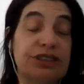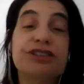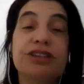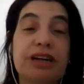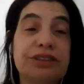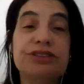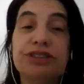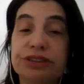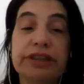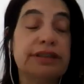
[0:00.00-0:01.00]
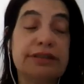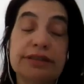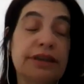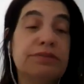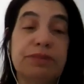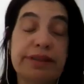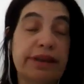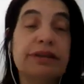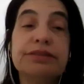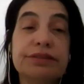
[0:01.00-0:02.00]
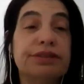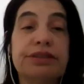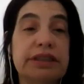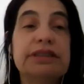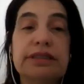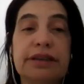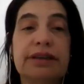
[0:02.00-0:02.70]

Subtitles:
You have to enjoy it and be thankful for it.